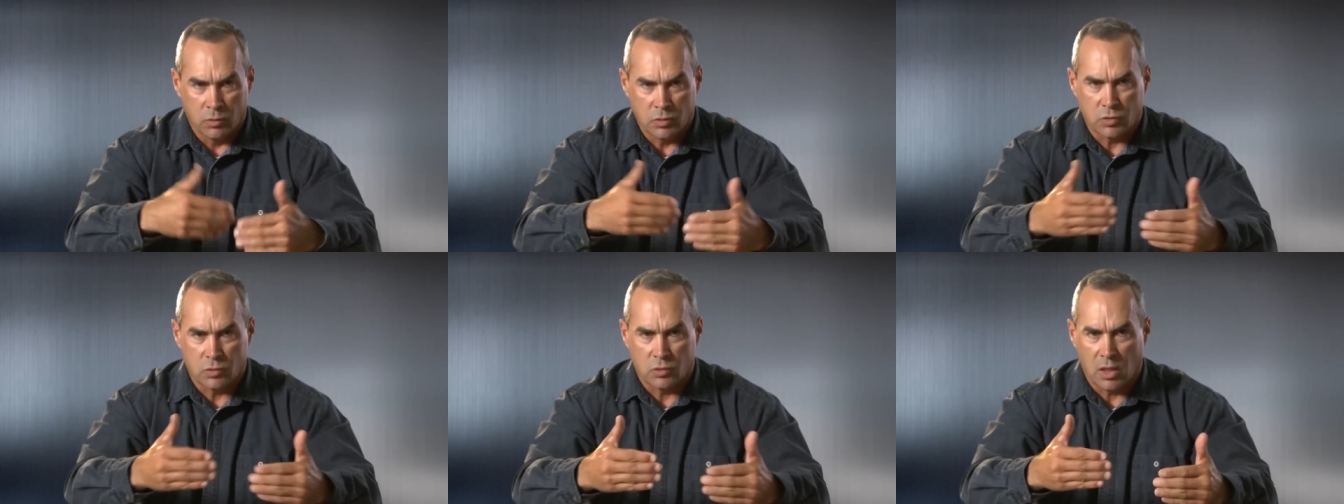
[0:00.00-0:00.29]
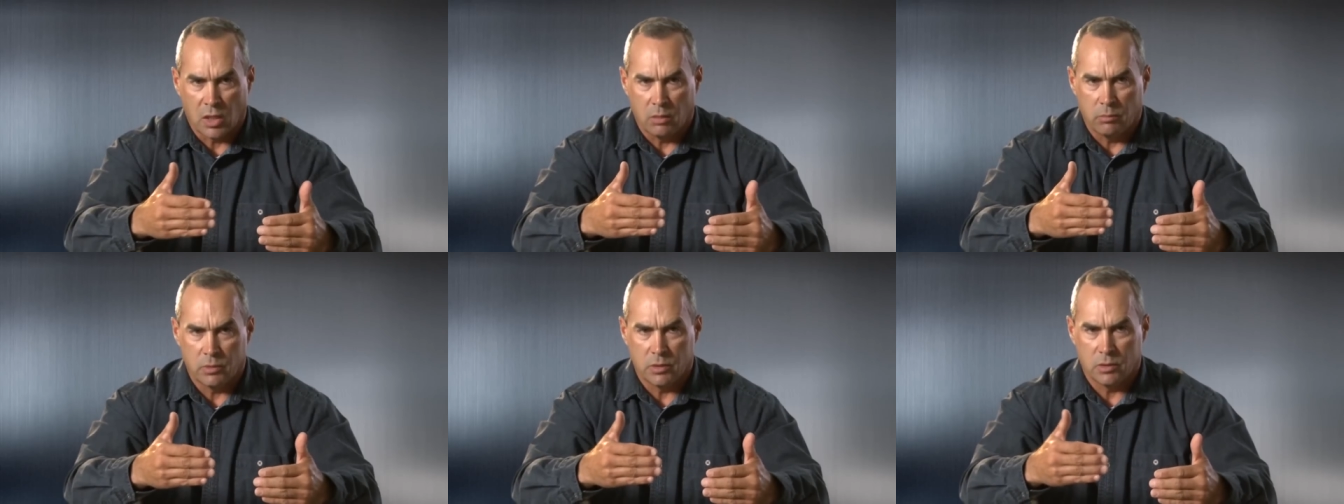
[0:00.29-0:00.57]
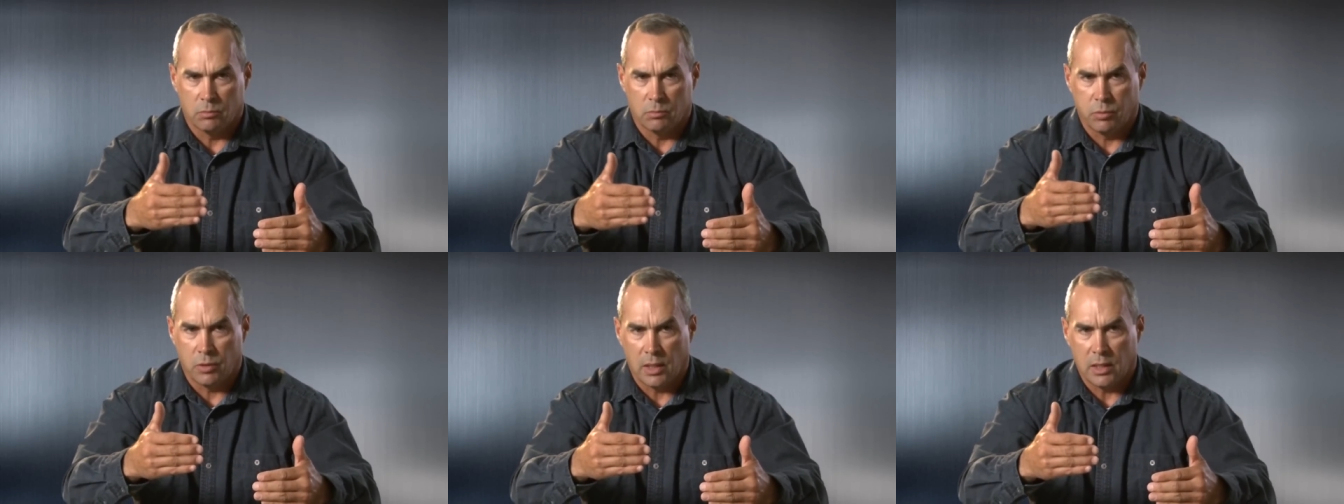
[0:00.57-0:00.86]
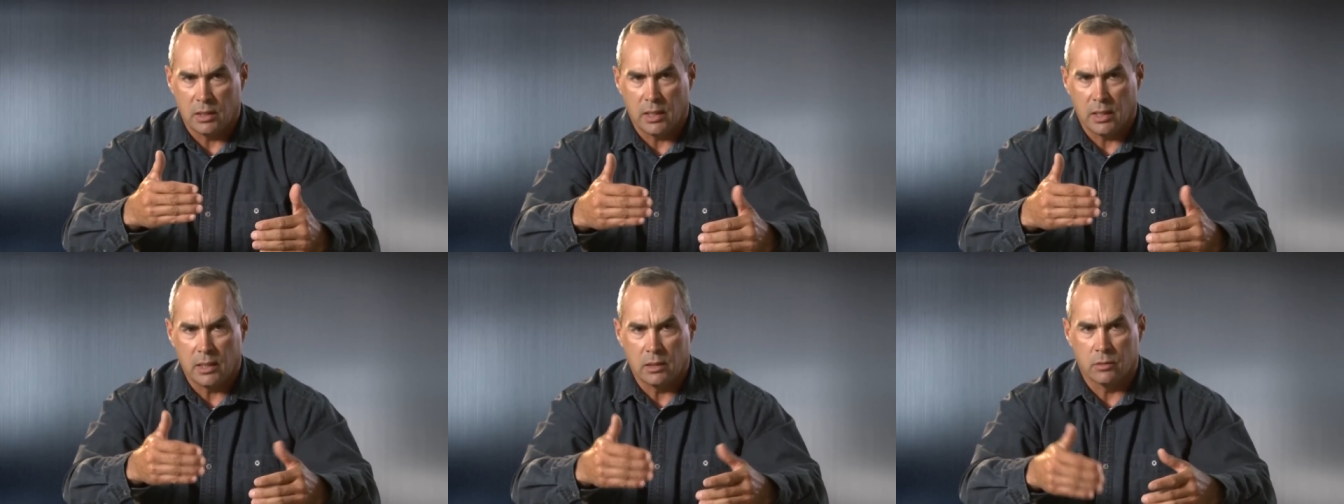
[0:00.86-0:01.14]
which will come into
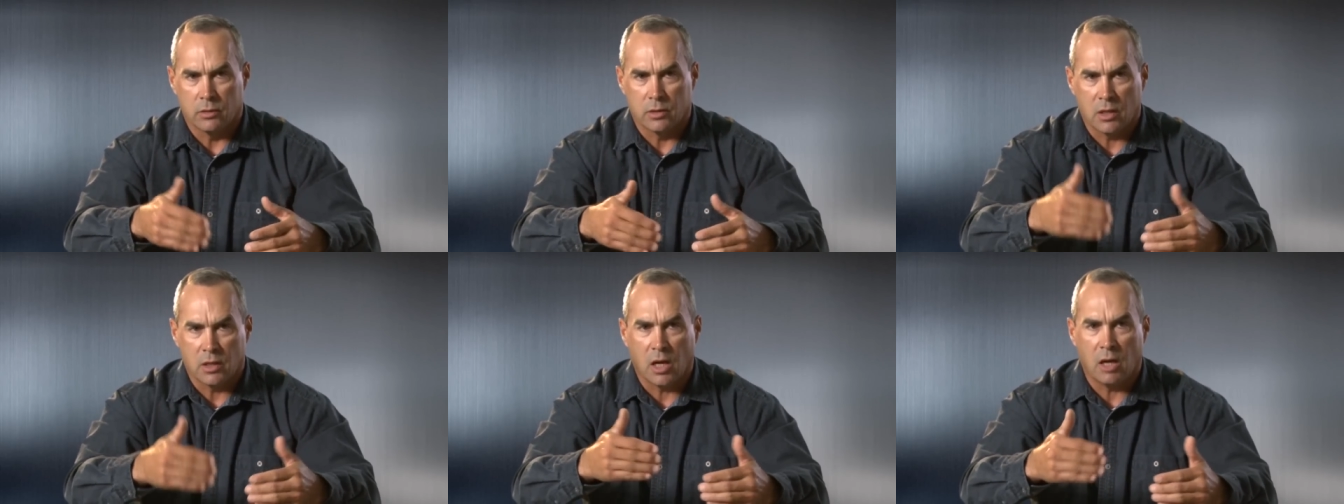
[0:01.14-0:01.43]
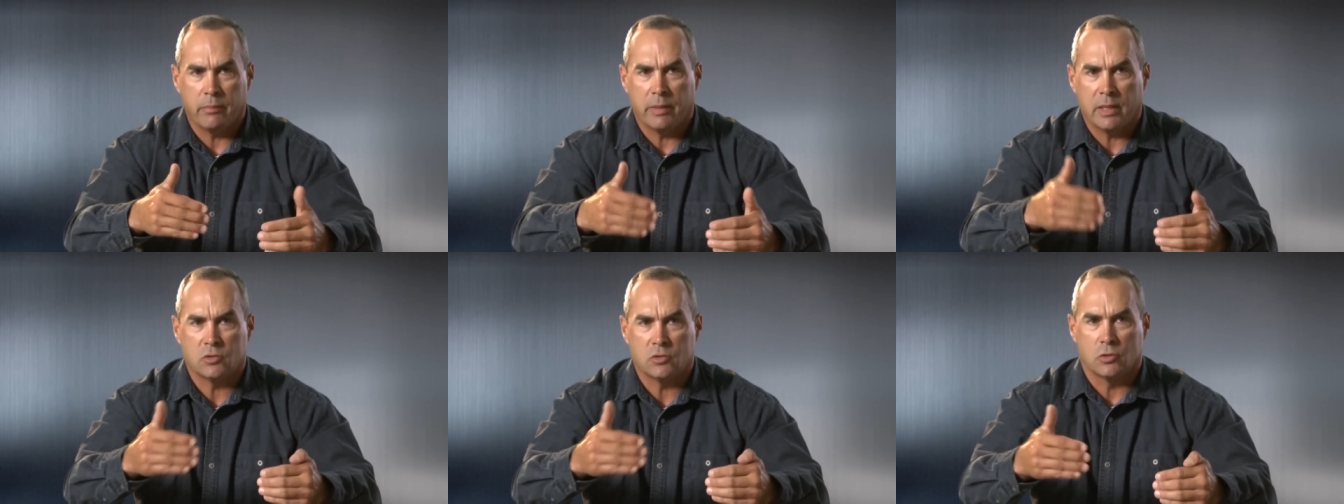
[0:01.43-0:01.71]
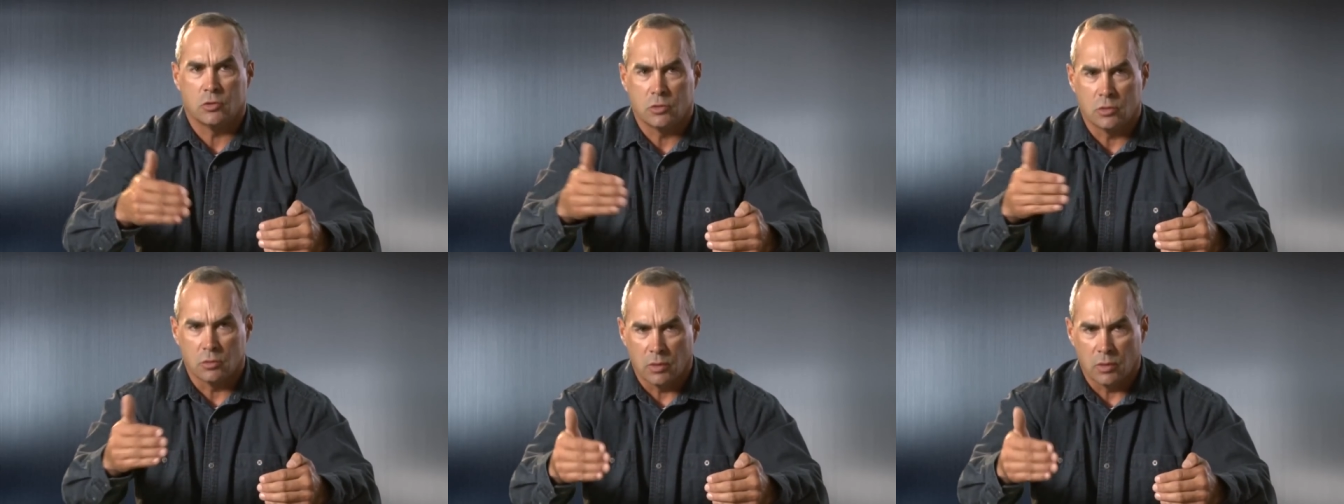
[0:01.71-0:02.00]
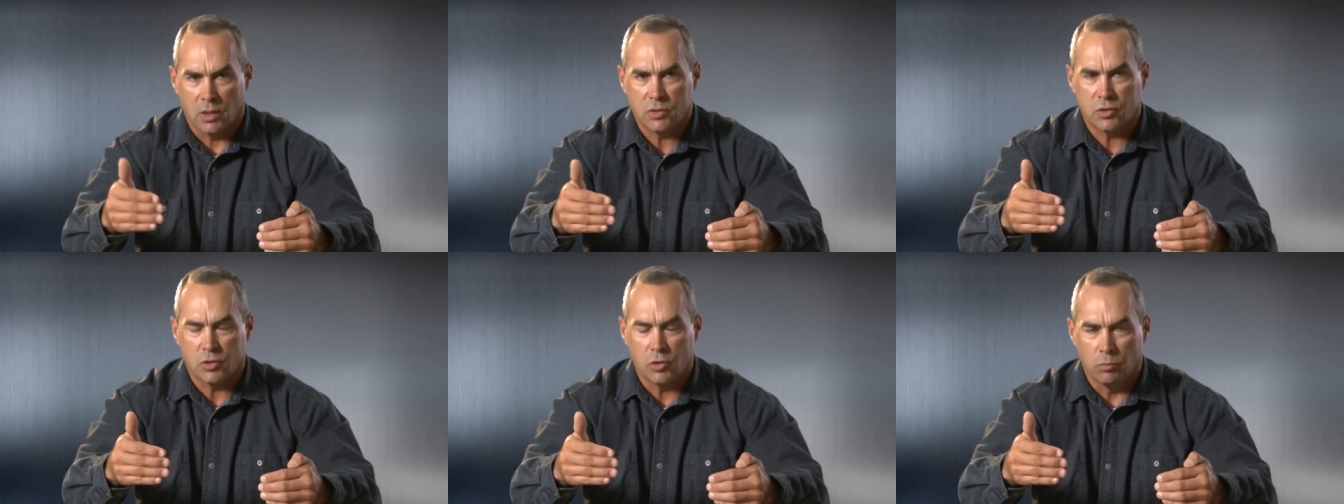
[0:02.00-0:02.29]
play later, the combat search and
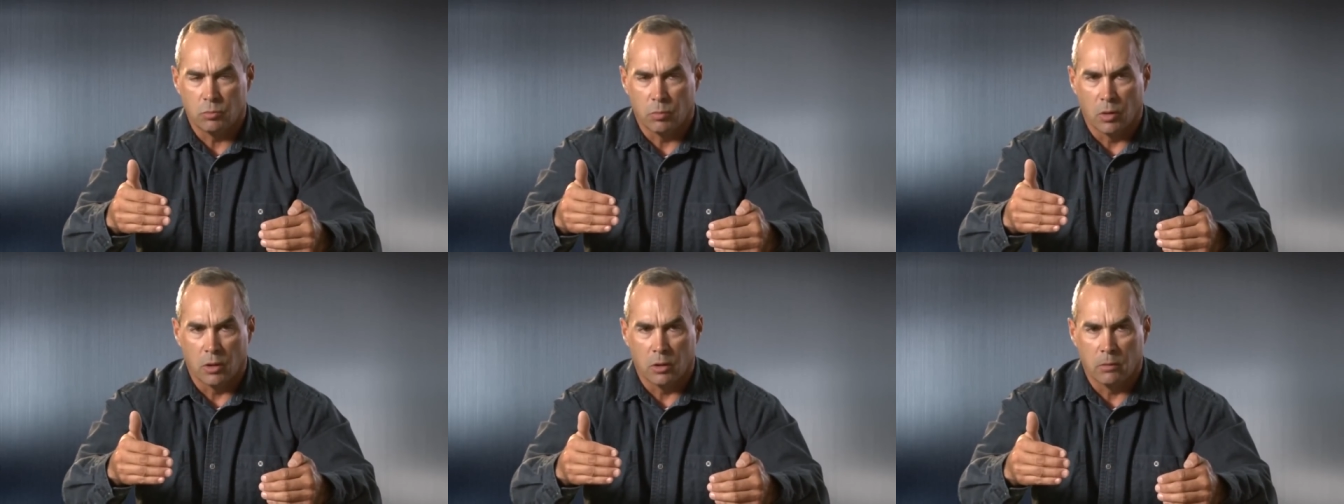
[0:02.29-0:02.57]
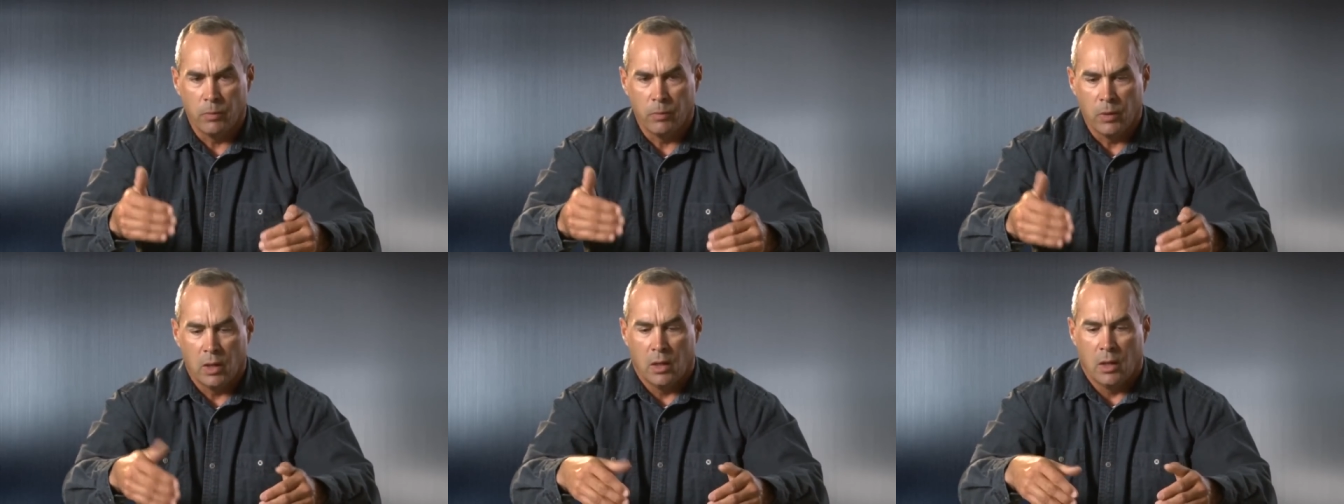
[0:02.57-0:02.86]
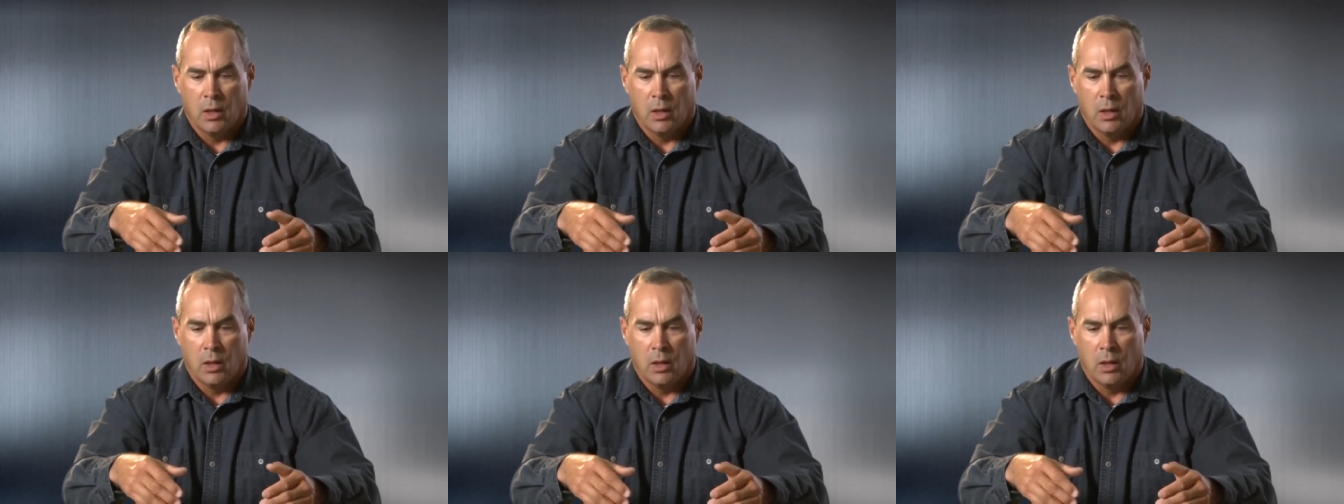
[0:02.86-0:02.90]
rescue bird,